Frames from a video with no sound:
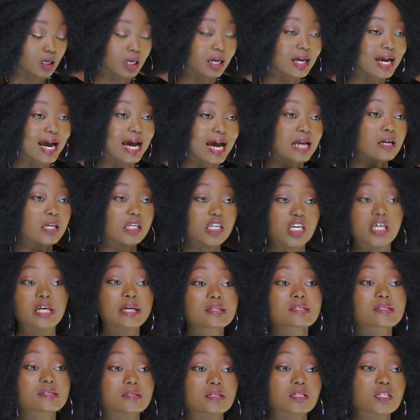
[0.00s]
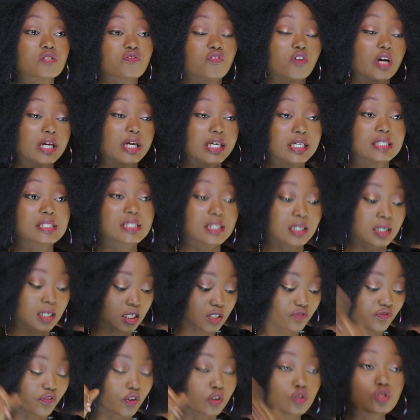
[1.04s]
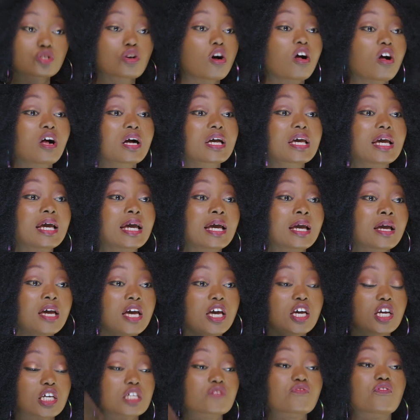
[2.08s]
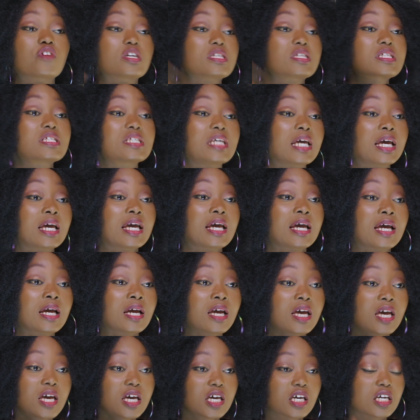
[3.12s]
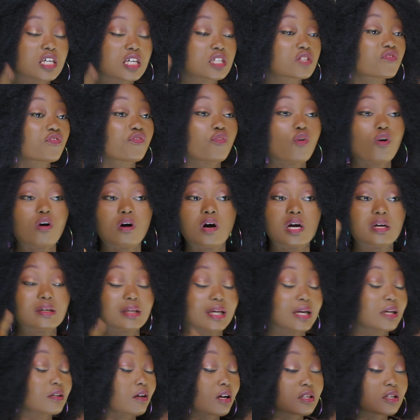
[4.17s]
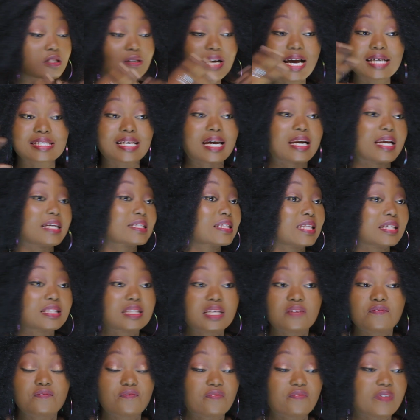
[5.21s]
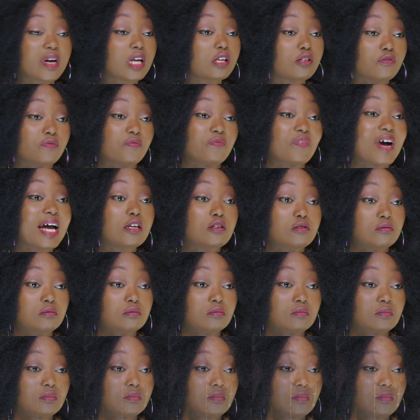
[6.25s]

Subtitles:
It can eat, it's for eating, it's for talking, it's for singing, it also has an aesthetic value.